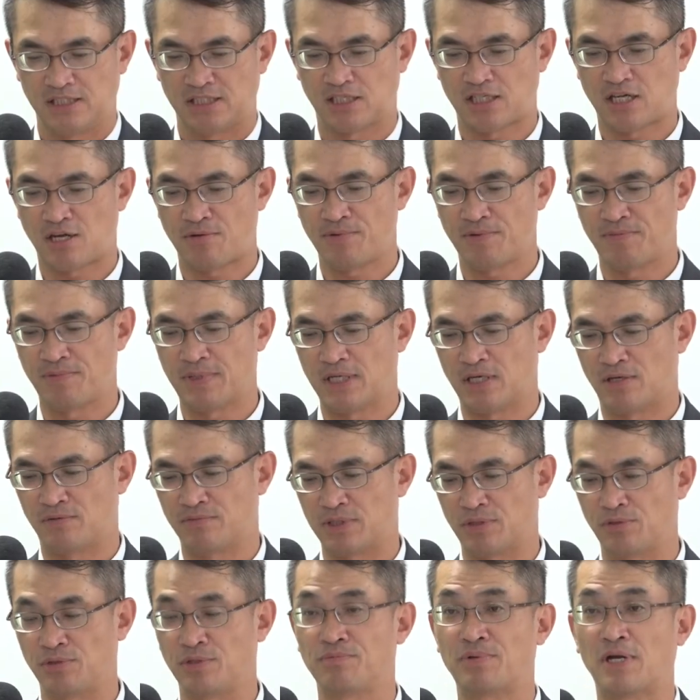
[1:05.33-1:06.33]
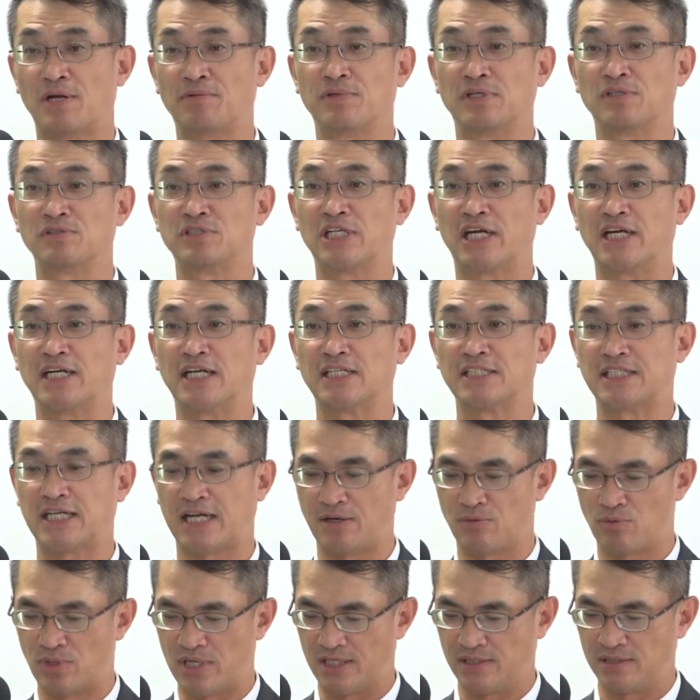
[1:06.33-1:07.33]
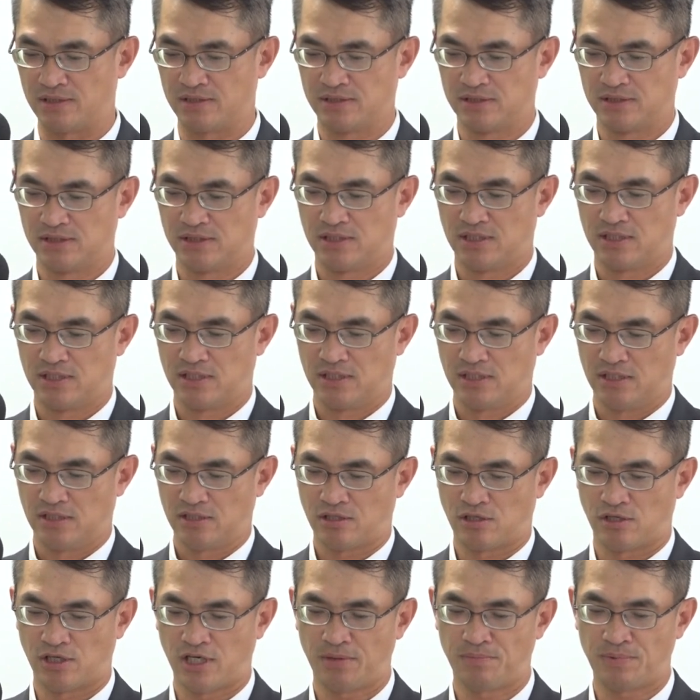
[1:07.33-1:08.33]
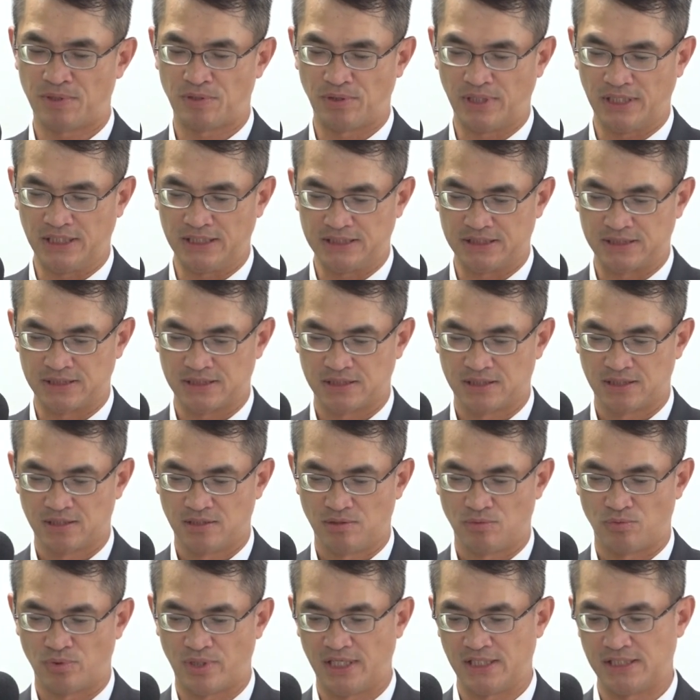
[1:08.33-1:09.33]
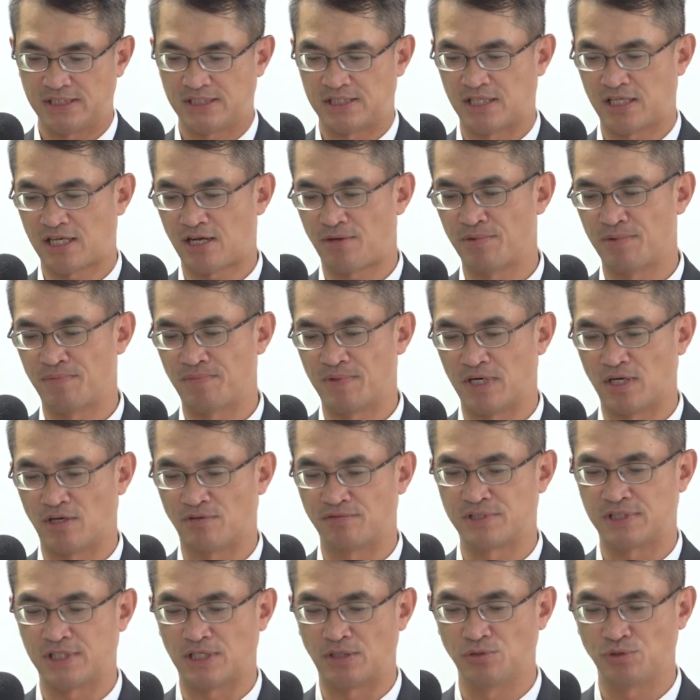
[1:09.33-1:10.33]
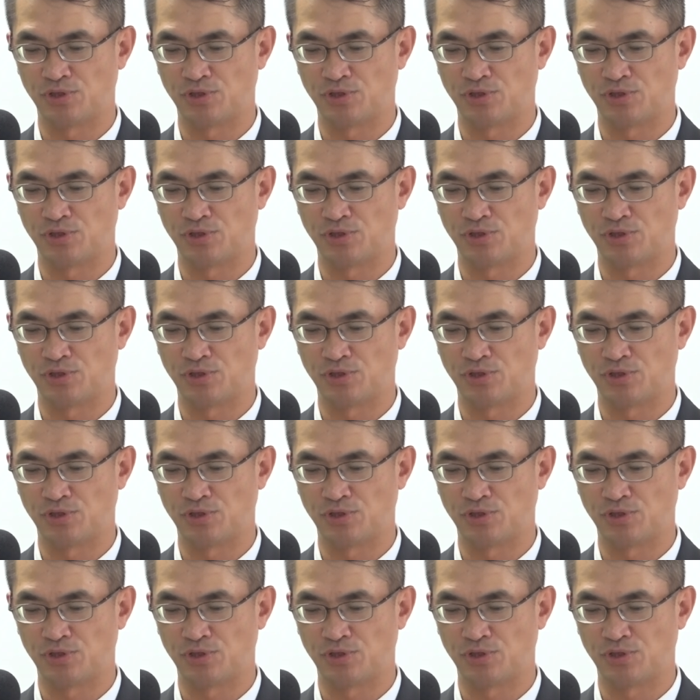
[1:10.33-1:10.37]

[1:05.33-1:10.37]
The government of the Republic of China Taiwan collaborated with the government of St.